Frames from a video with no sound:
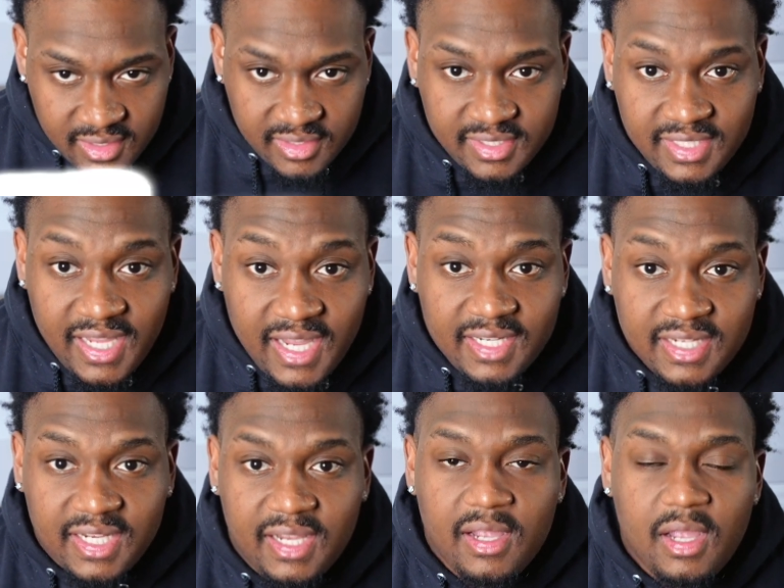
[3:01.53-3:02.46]

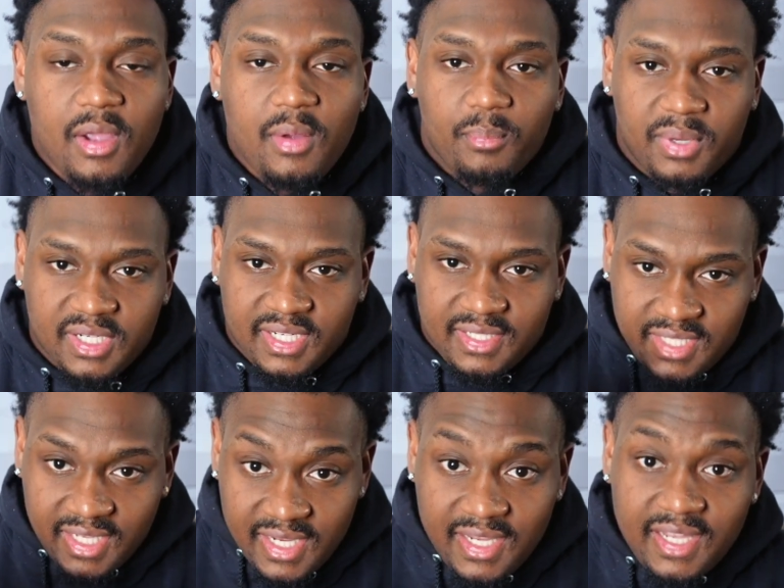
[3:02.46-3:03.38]
understand that. But the
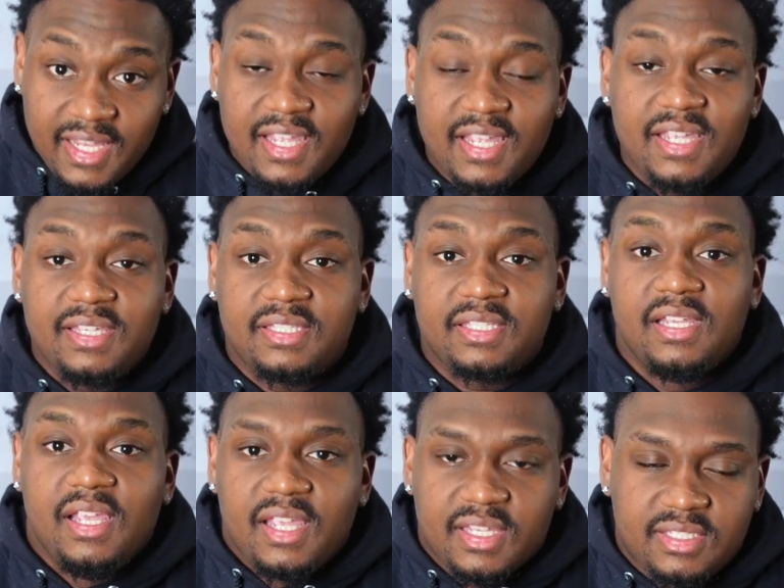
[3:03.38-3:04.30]
thing
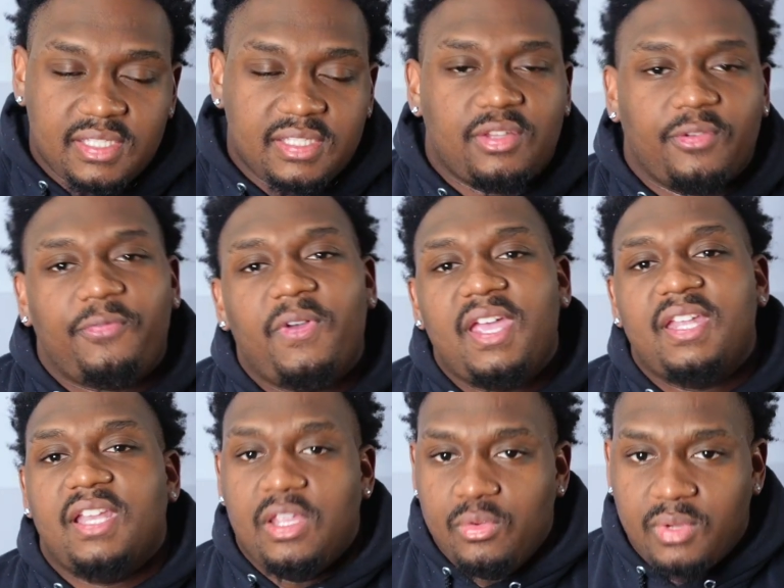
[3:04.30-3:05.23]
is, it's just the
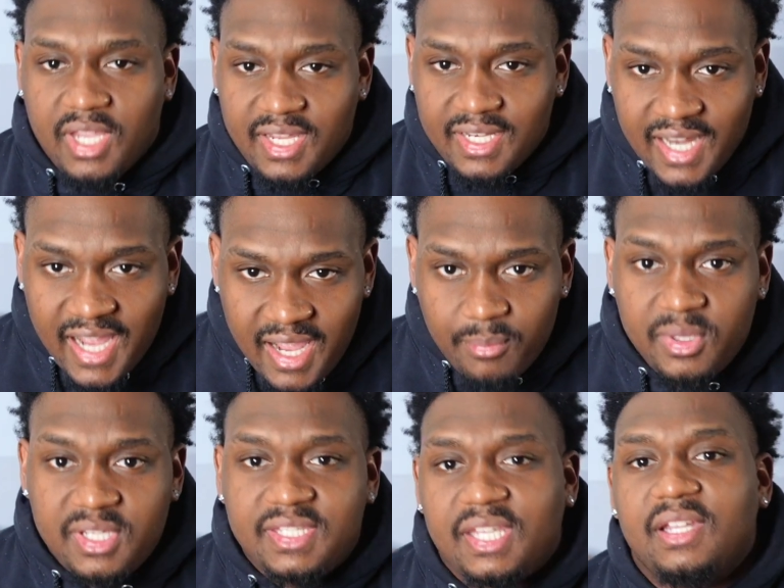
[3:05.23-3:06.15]
fact that you cannot
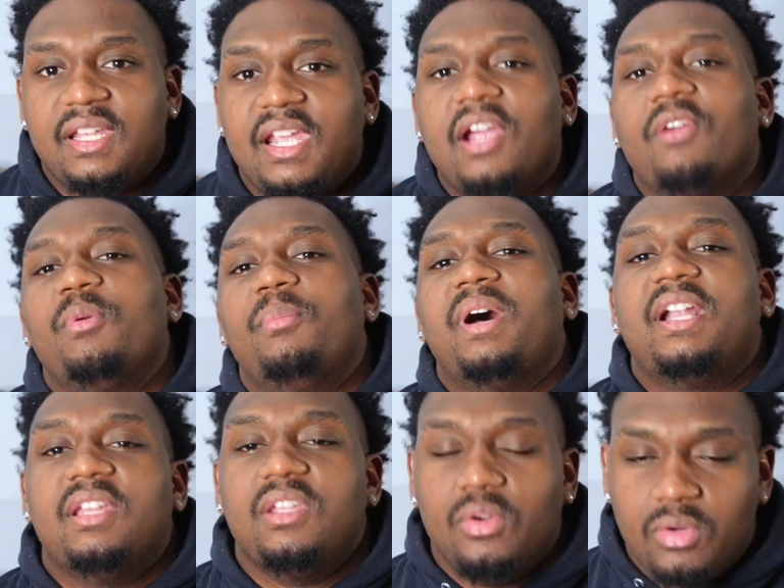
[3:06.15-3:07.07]
be telling
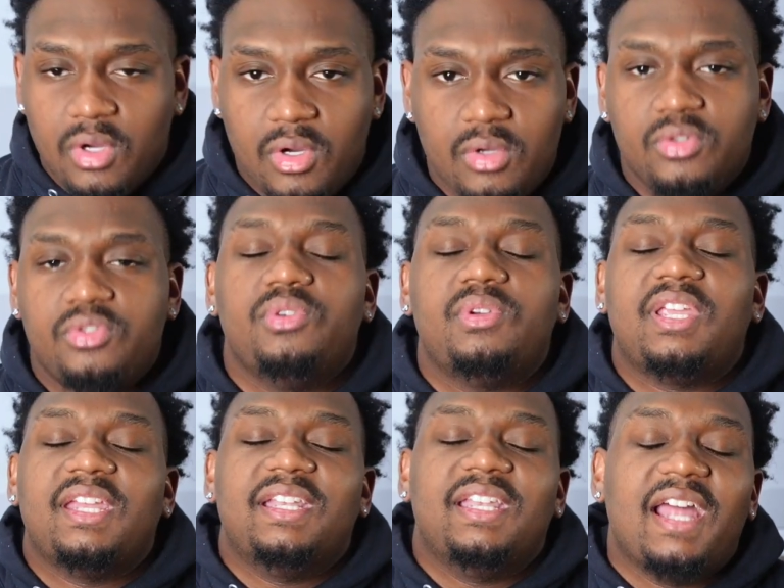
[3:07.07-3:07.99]
everybody your goals. You
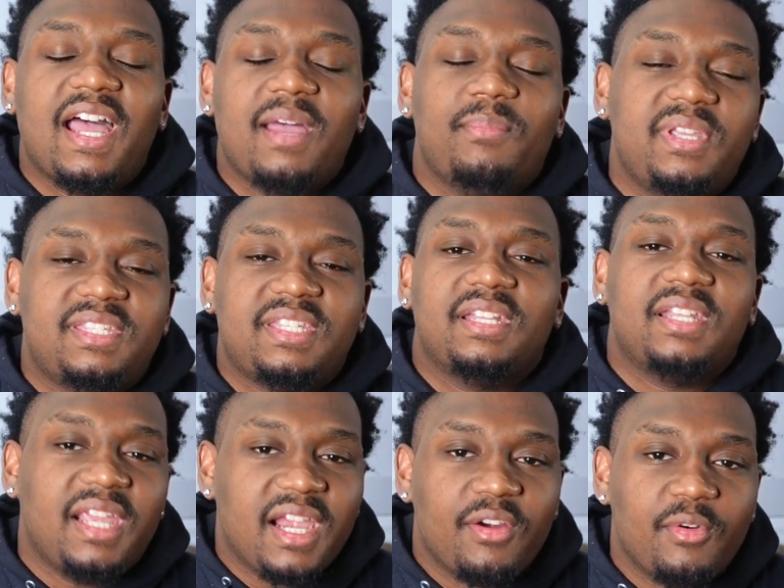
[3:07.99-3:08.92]
cannot be
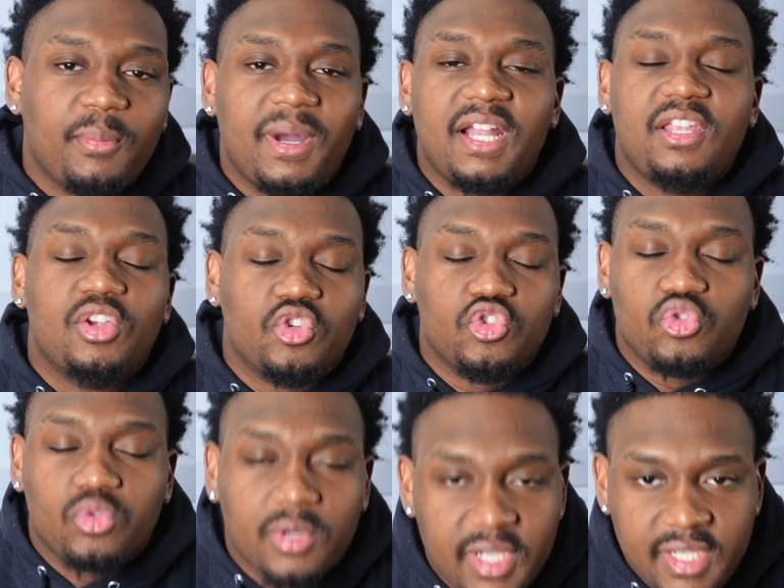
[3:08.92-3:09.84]
telling everybody your
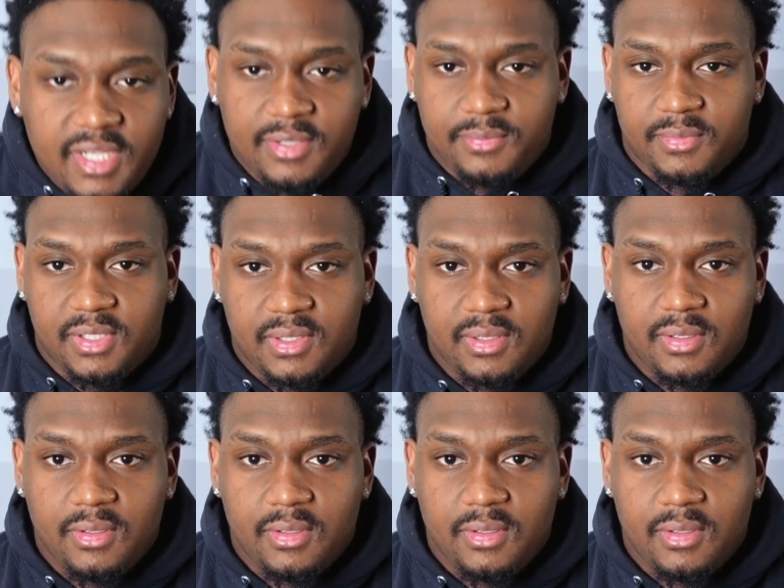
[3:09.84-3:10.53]
dreams.